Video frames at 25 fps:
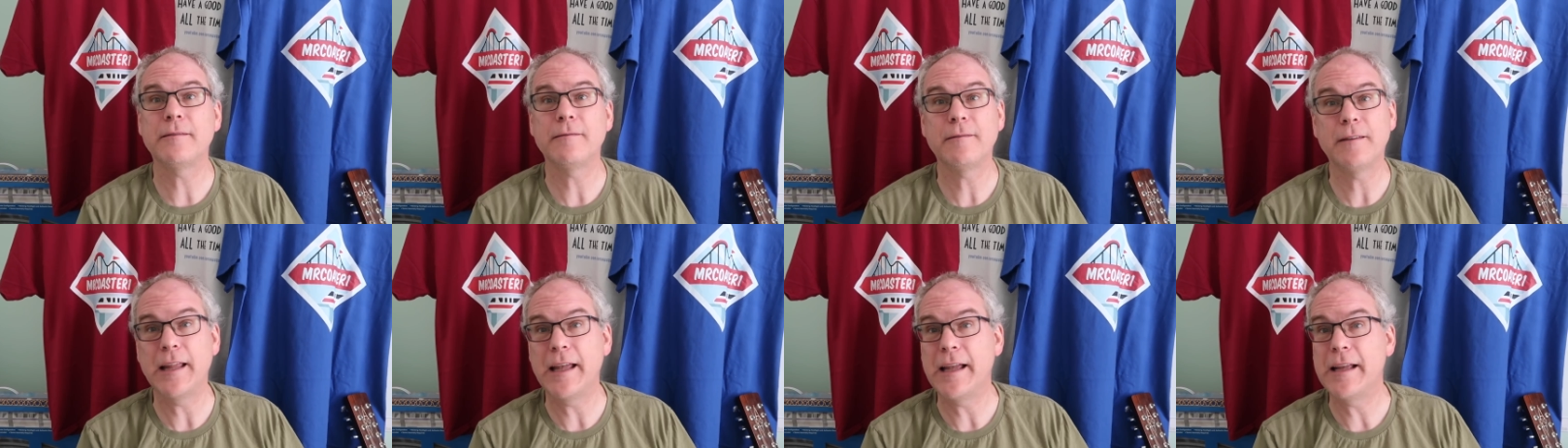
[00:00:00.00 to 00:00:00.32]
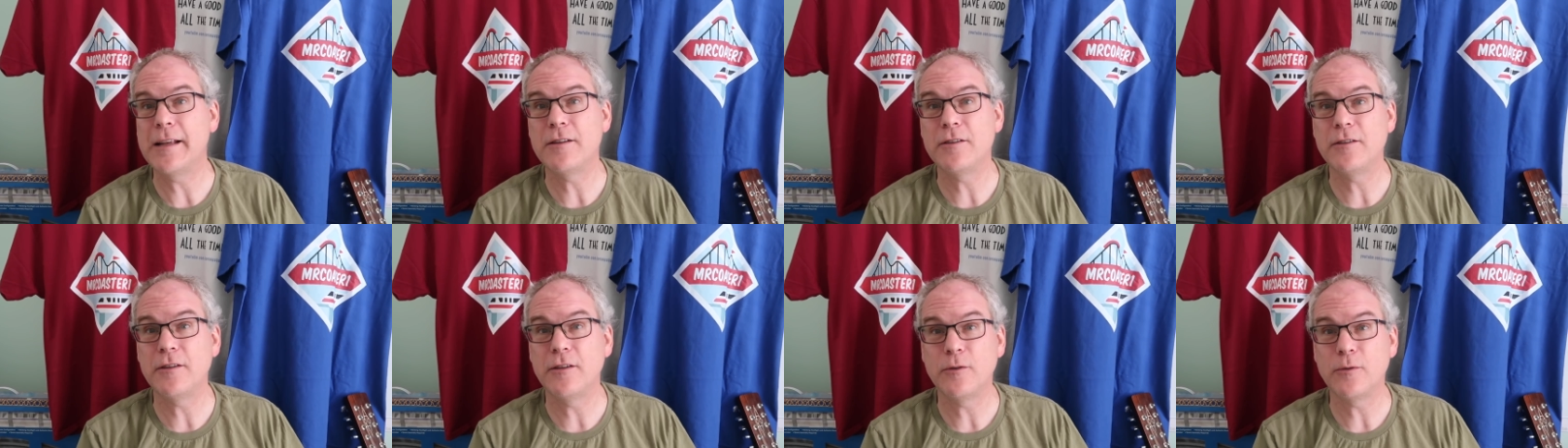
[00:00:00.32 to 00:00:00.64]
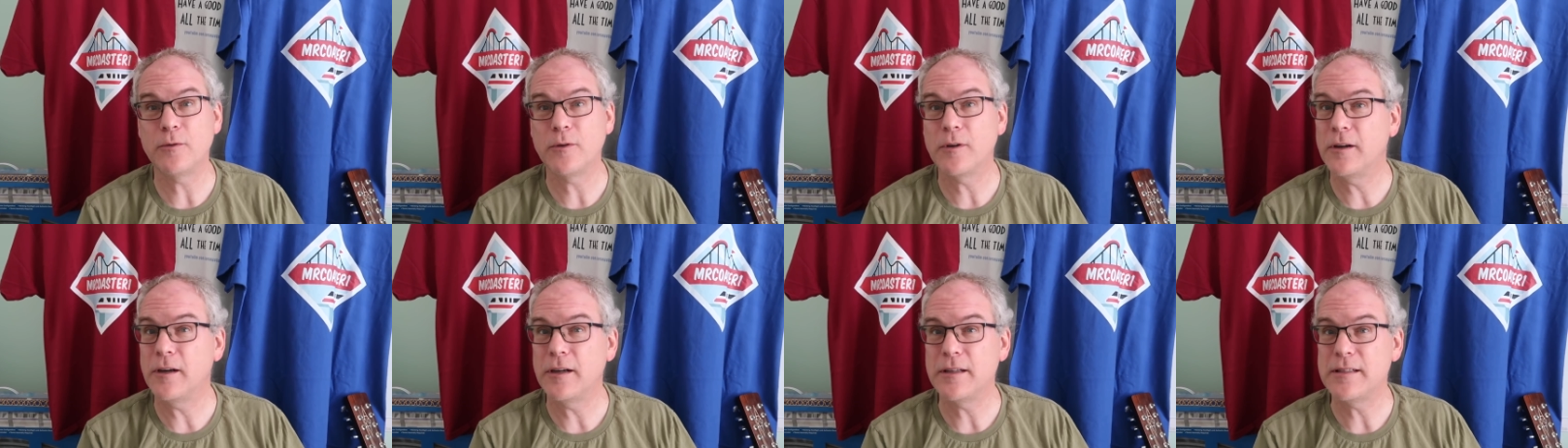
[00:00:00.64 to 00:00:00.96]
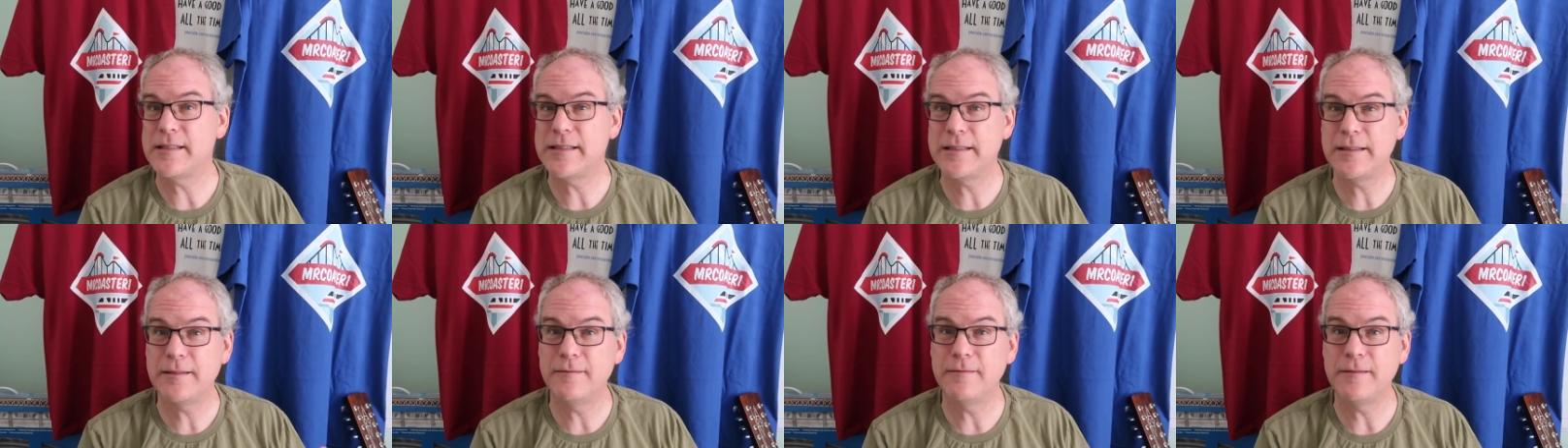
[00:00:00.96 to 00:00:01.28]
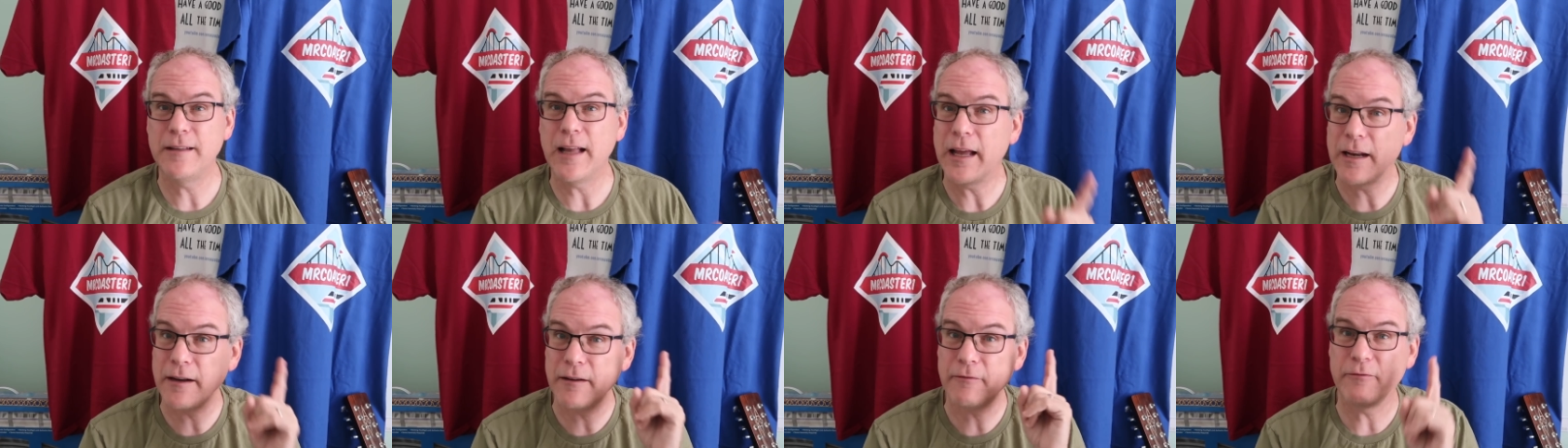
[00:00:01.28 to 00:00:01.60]
then you were
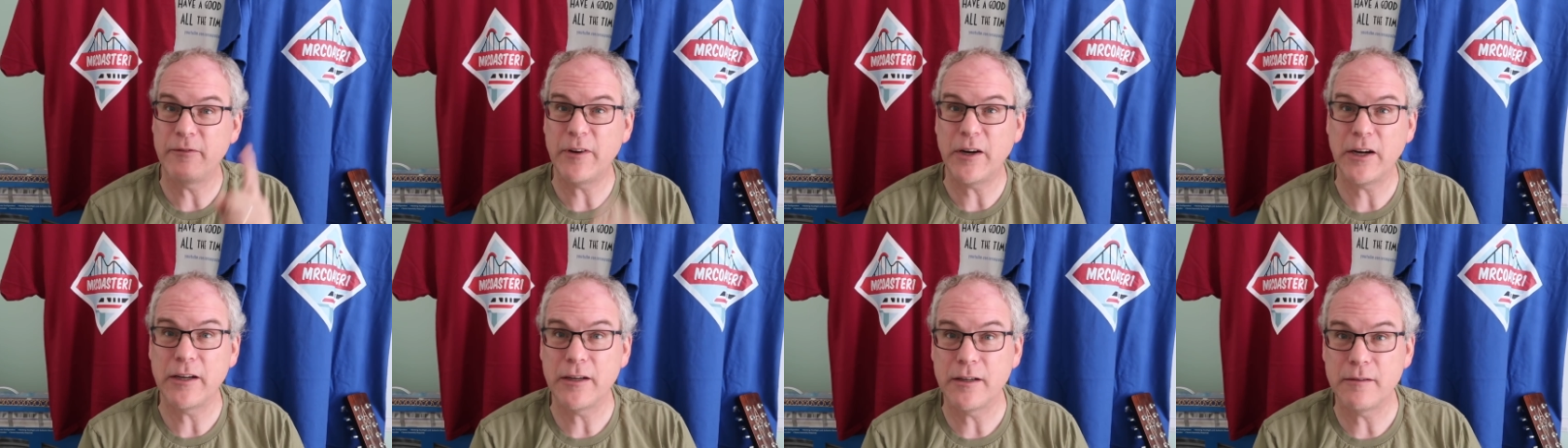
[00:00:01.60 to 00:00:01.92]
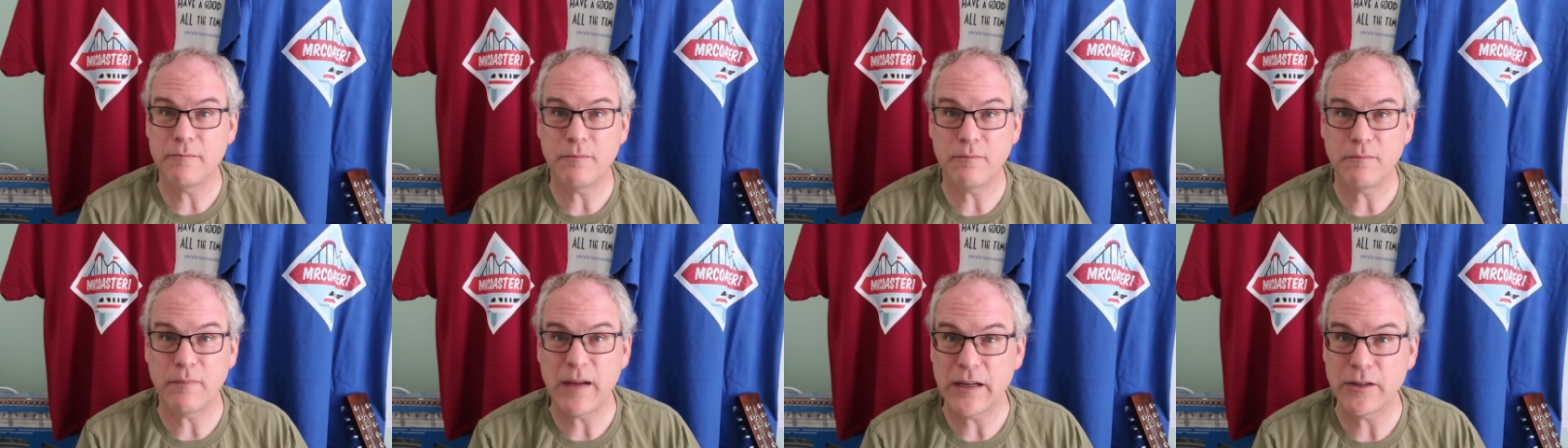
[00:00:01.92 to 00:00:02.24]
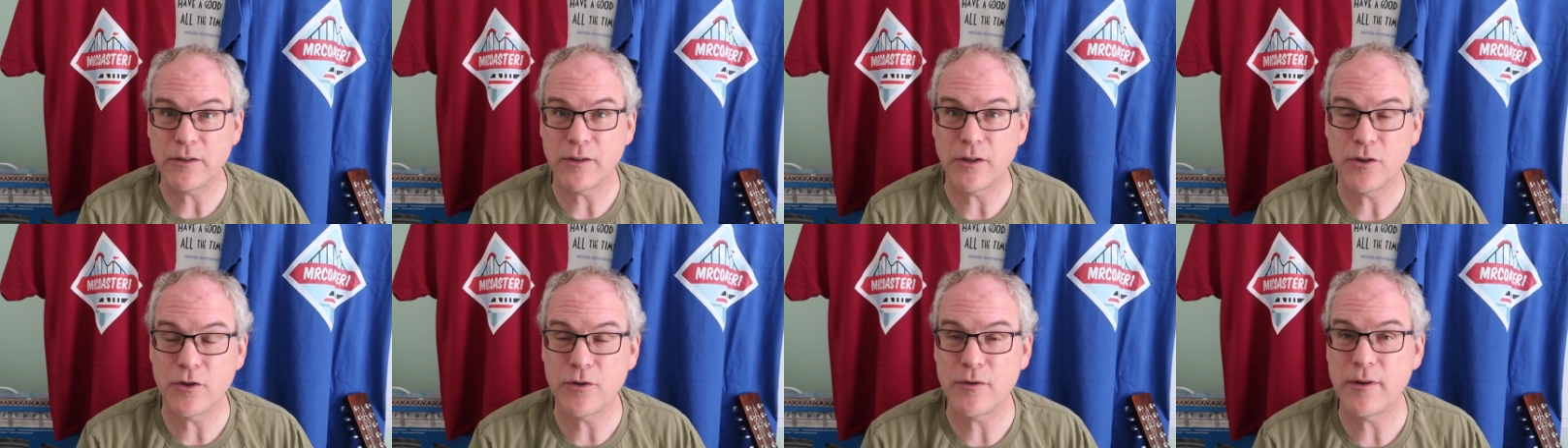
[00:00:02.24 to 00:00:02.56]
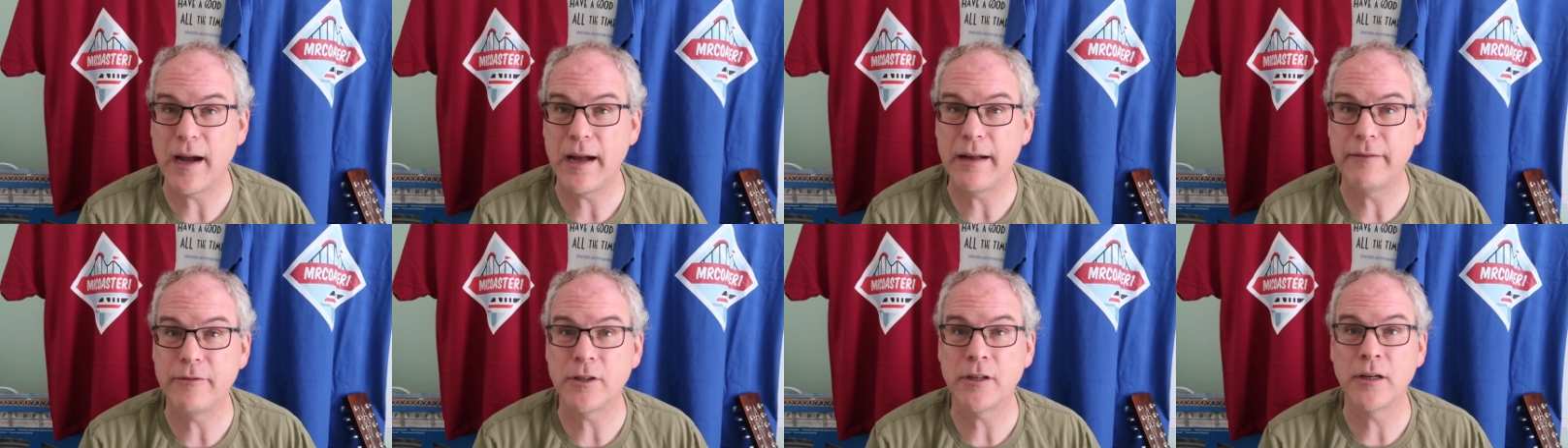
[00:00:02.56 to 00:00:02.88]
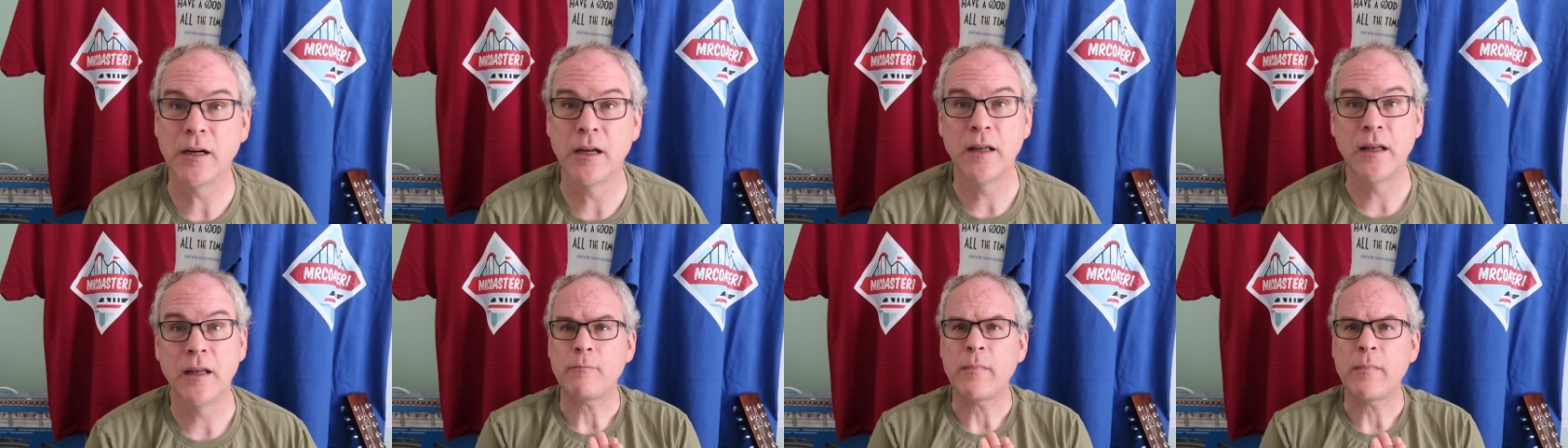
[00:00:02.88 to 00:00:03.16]
not a very good monorail driver.